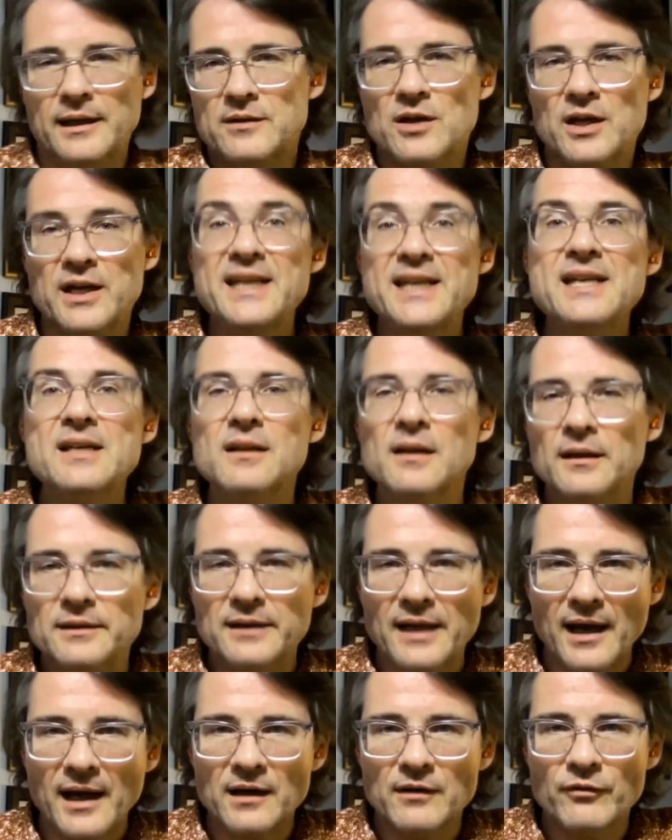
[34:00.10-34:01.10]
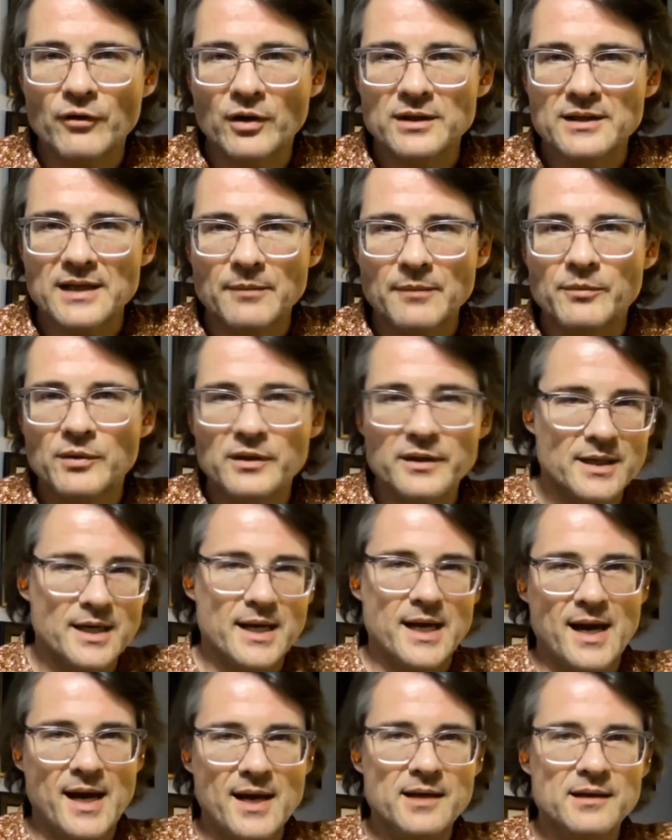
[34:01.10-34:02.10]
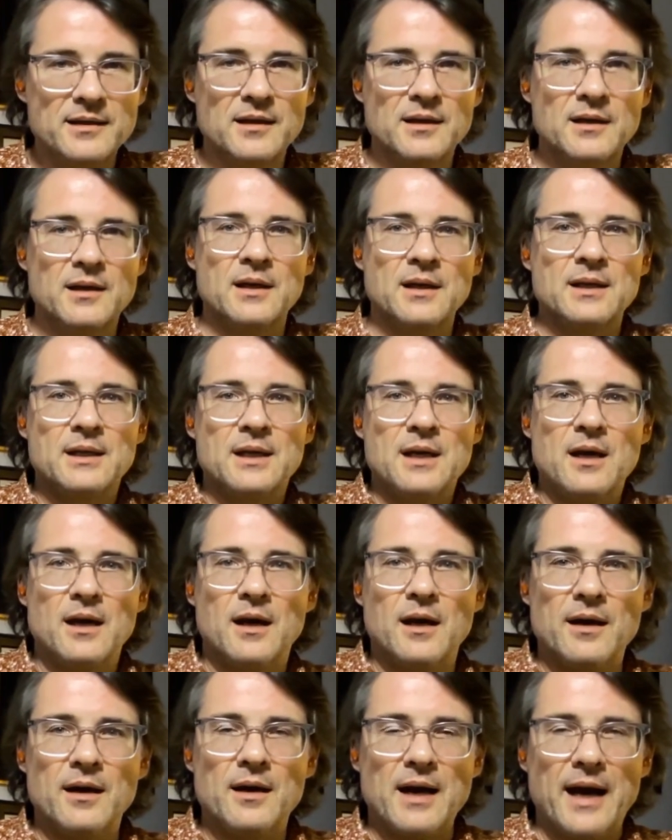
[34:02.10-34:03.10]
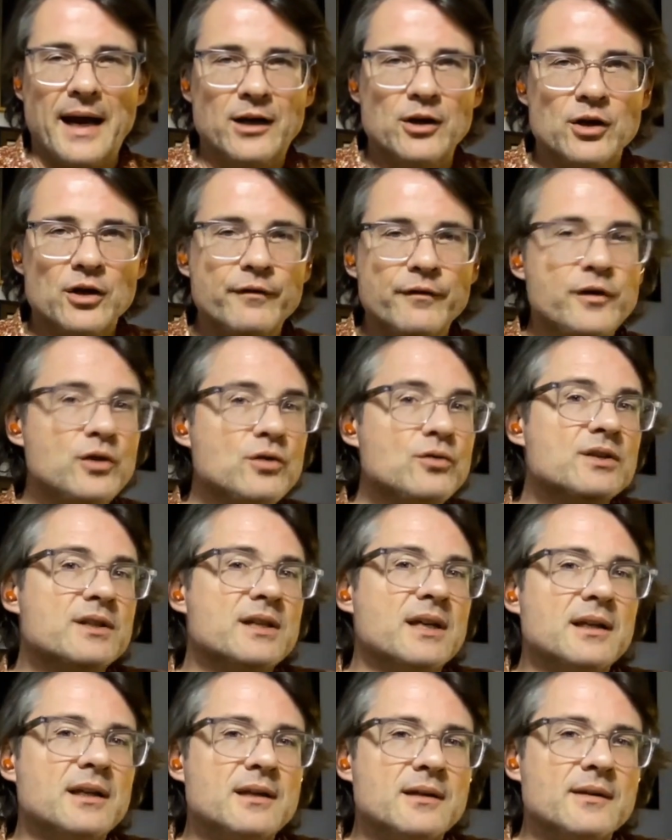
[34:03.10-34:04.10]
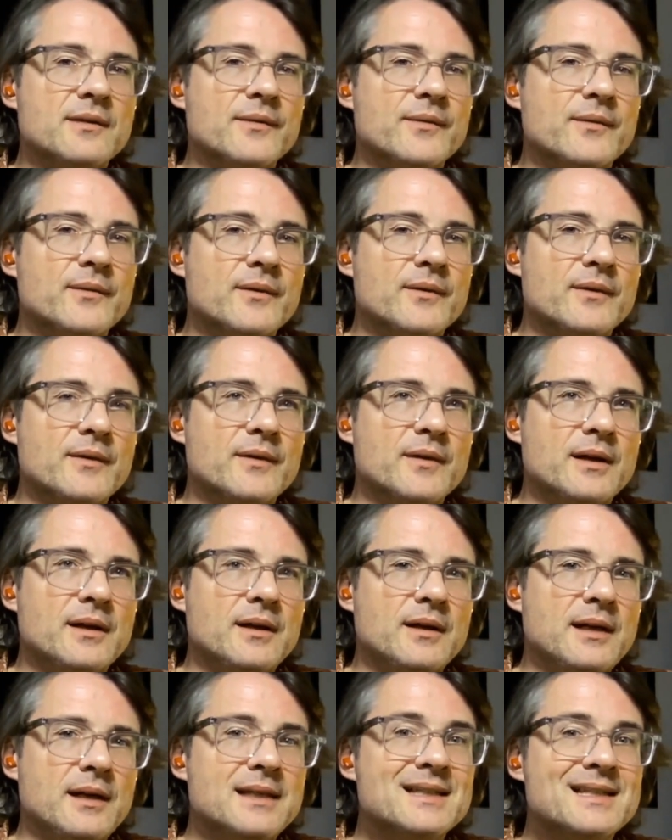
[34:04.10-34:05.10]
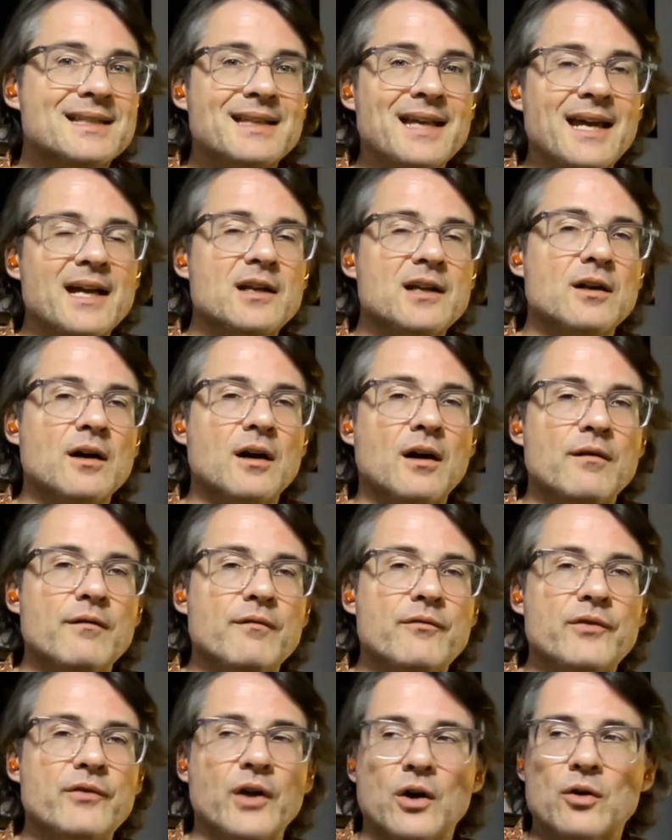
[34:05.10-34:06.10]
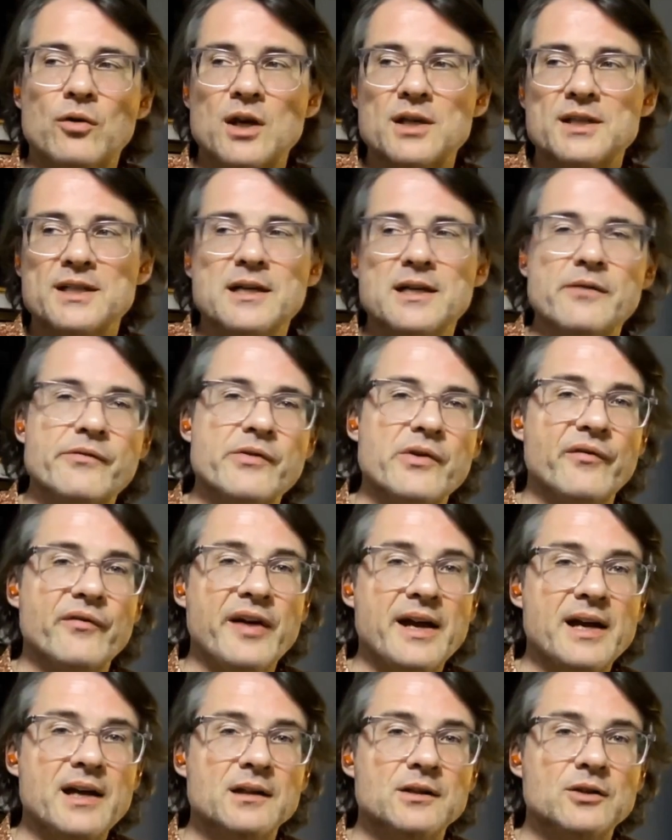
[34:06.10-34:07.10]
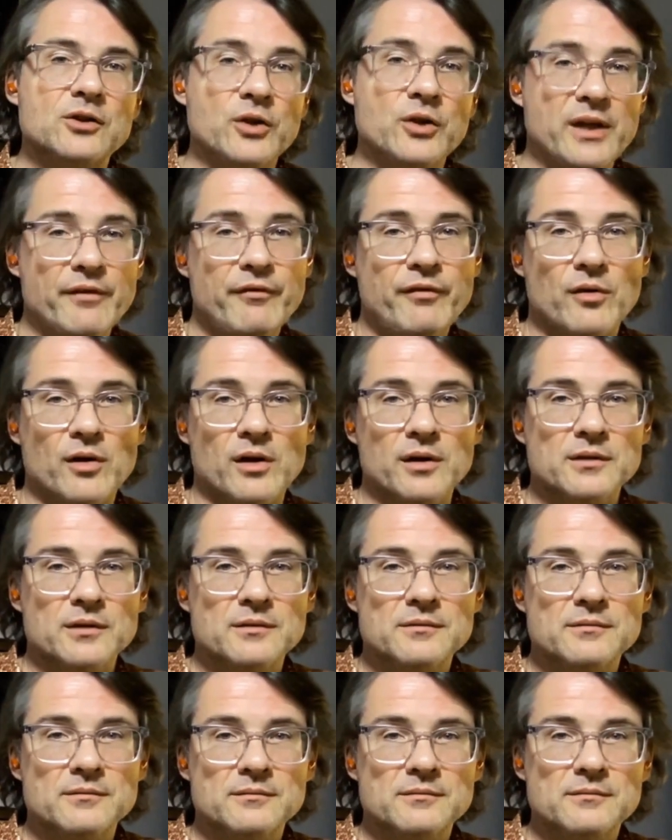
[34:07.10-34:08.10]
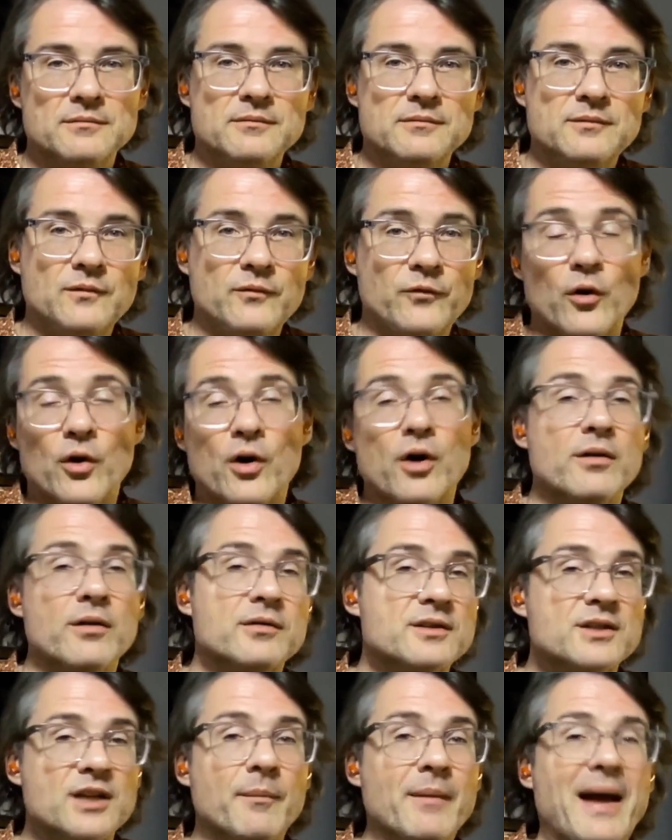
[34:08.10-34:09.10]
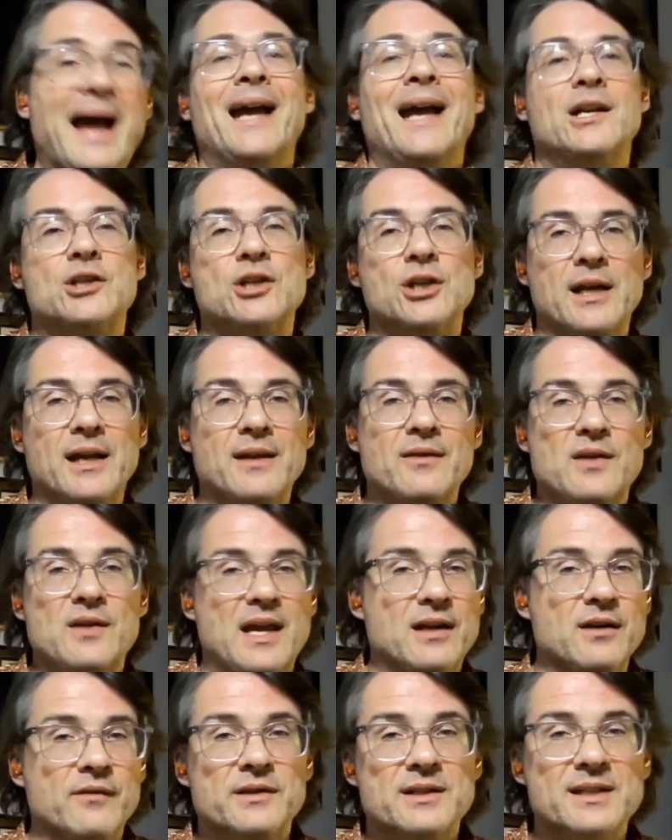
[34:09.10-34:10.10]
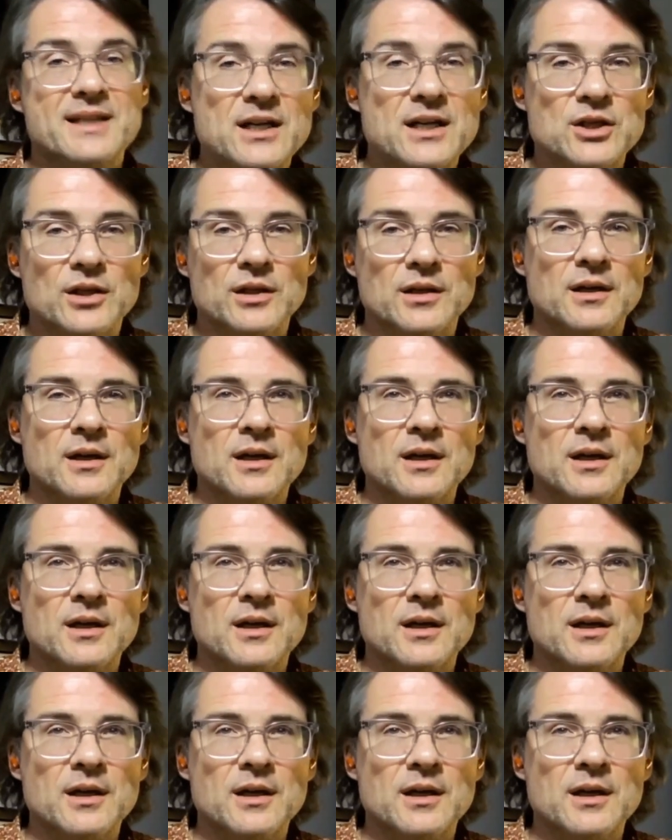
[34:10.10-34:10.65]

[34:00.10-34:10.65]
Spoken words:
the eel attack, for example, that I had, I could have used it instead of the crossing of the veil to Yeferon for some action at the end of the session.